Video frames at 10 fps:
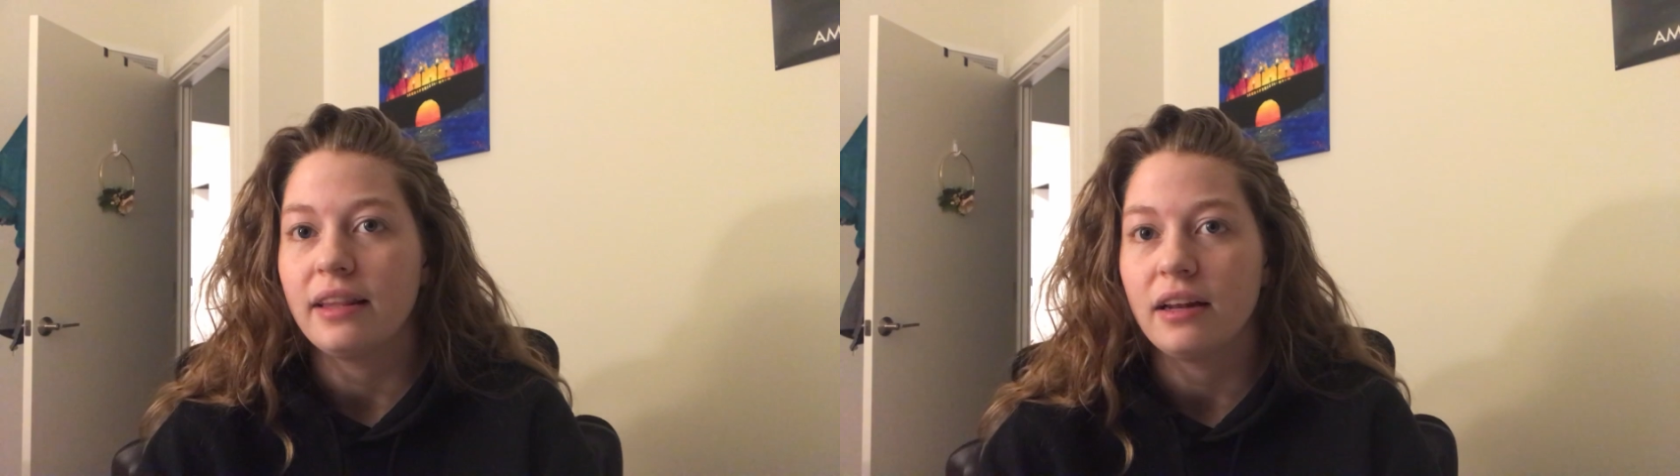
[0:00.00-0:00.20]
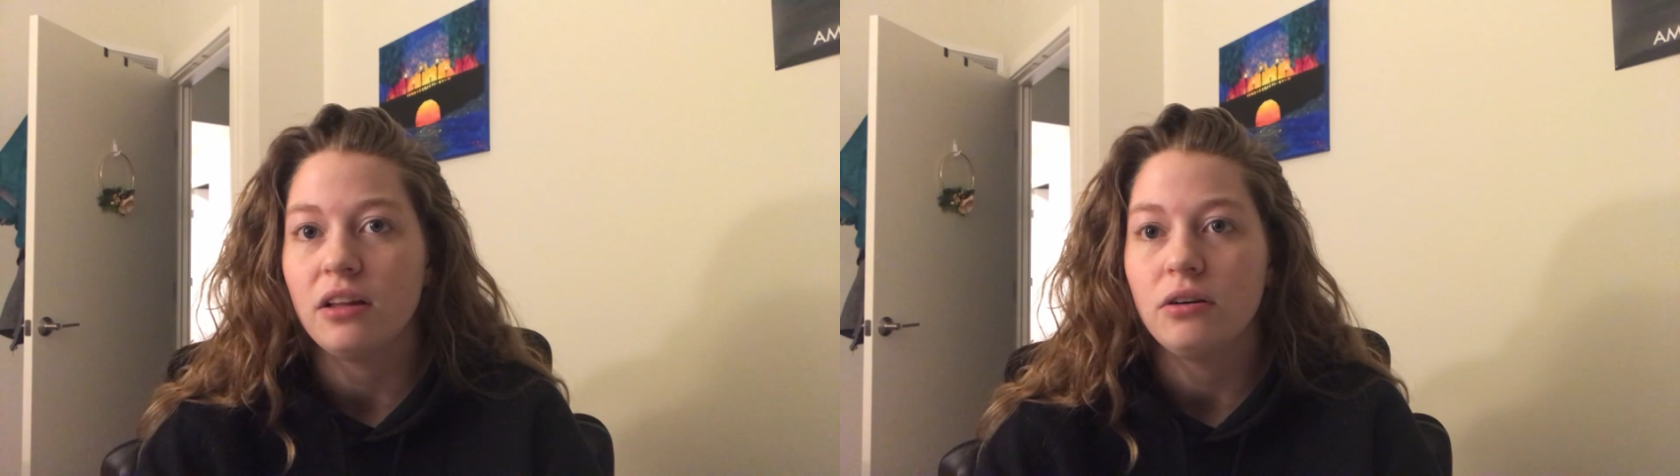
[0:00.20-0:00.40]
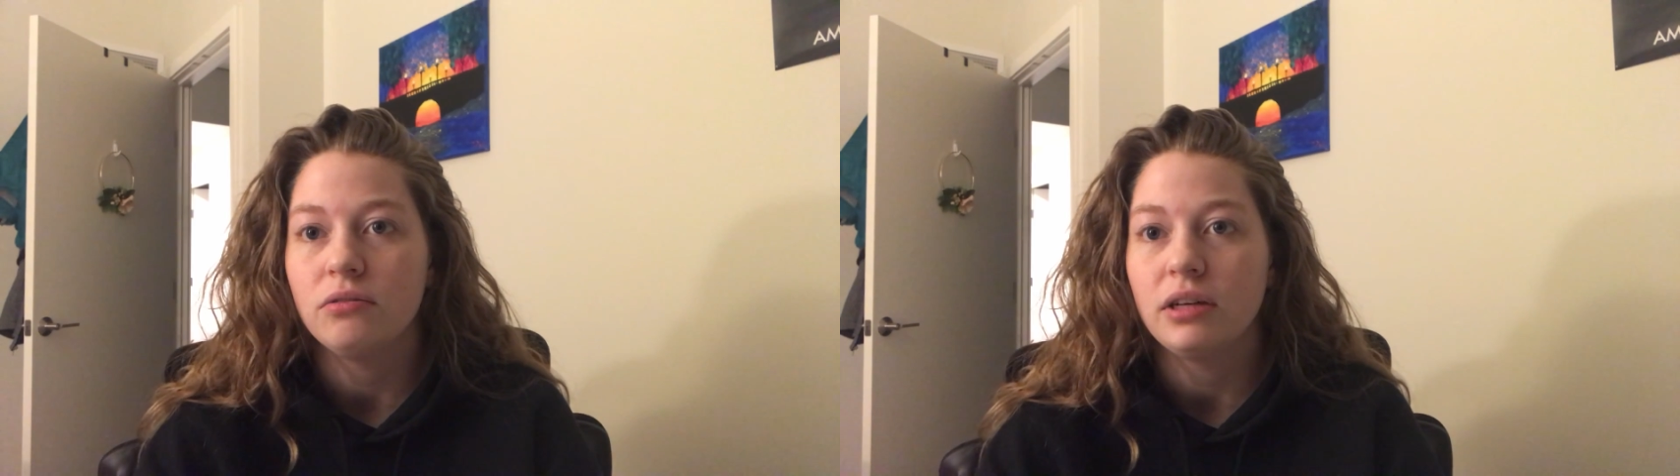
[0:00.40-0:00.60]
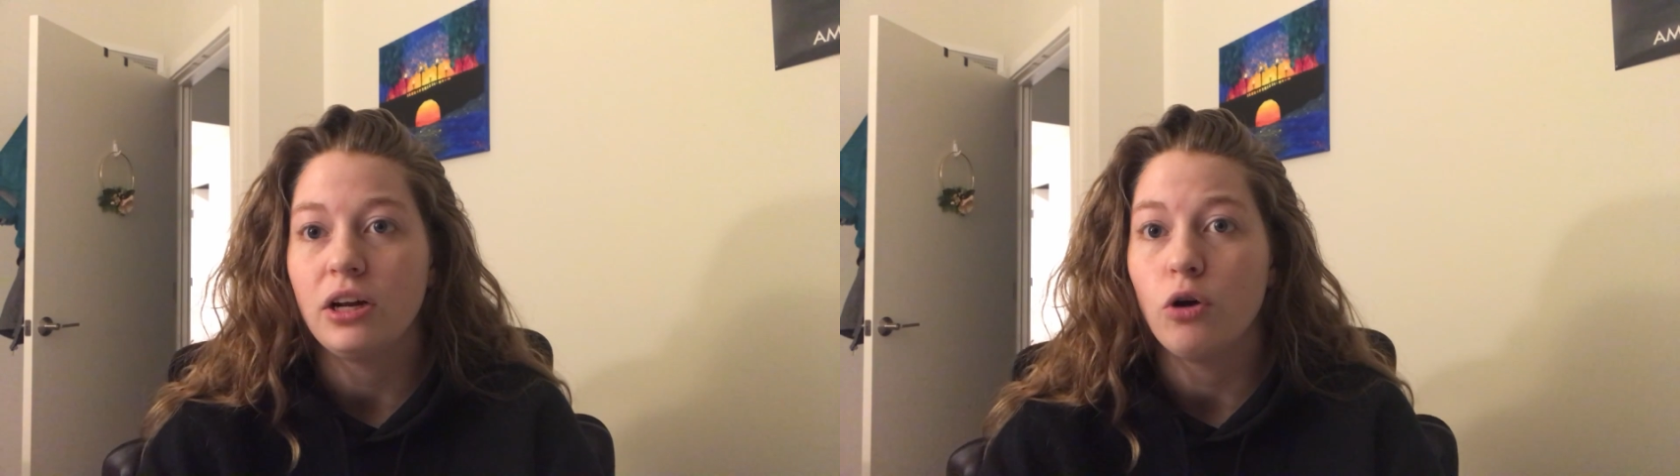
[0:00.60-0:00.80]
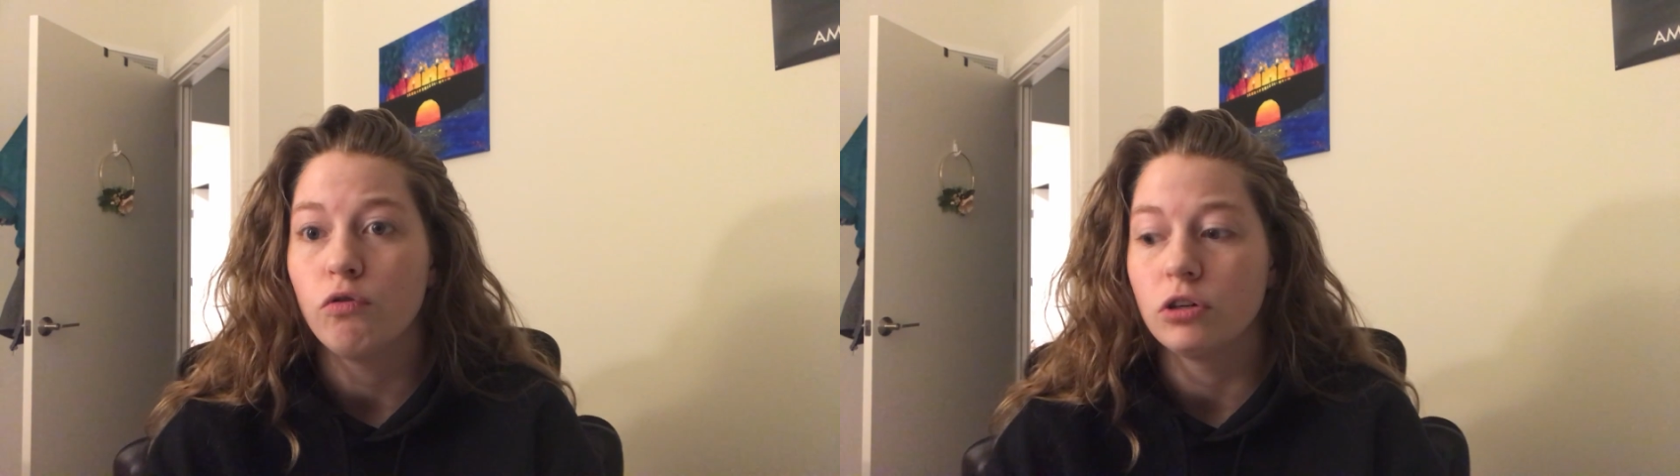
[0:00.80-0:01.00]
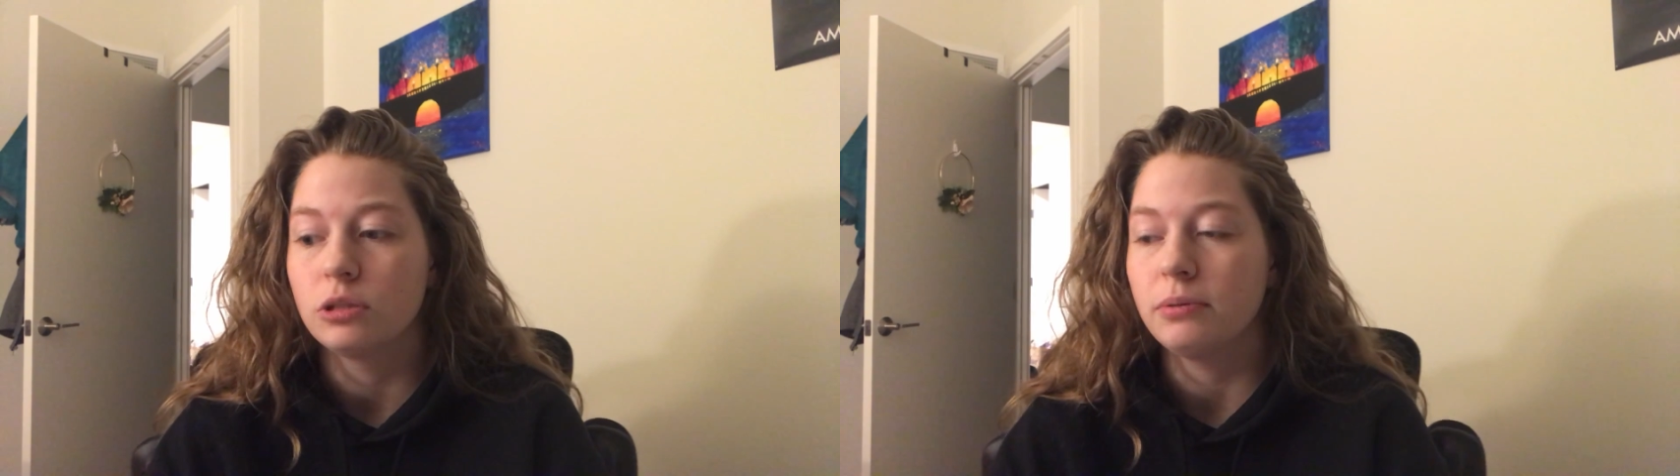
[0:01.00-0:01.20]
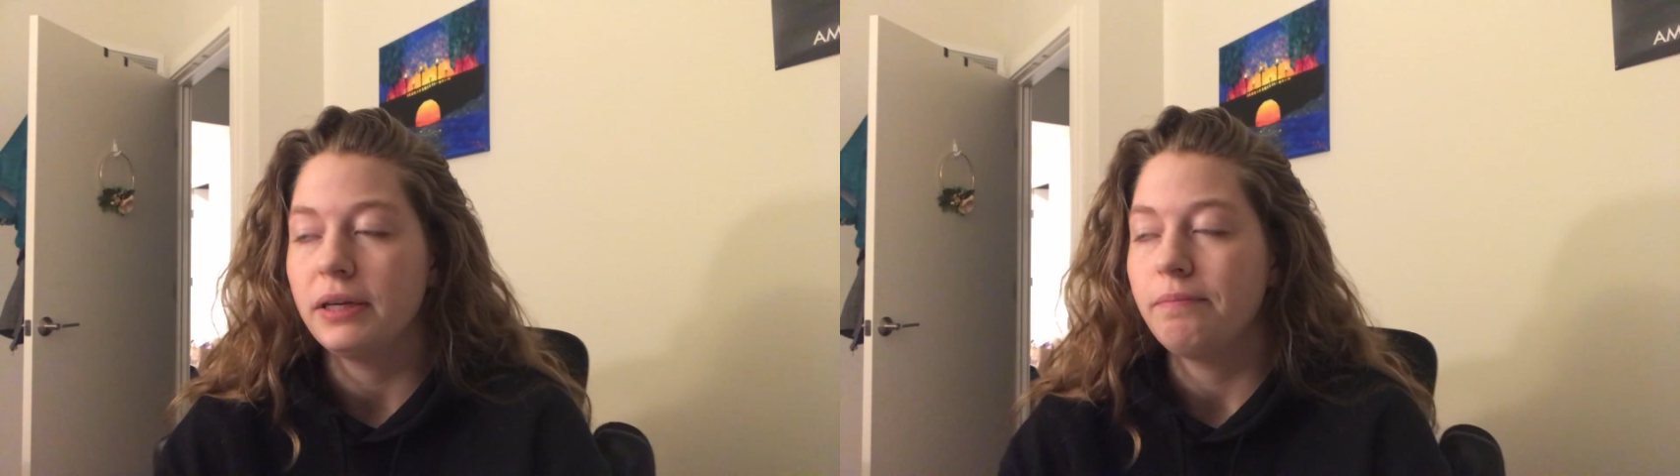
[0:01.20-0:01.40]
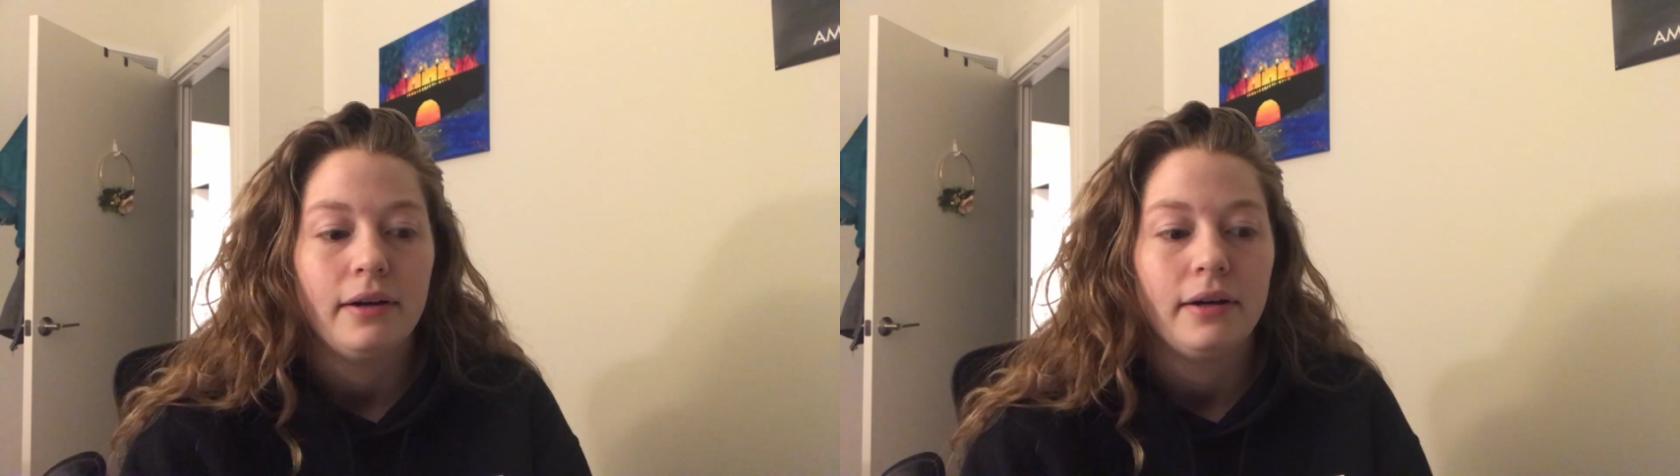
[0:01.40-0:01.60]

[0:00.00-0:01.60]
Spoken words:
let alone an over split.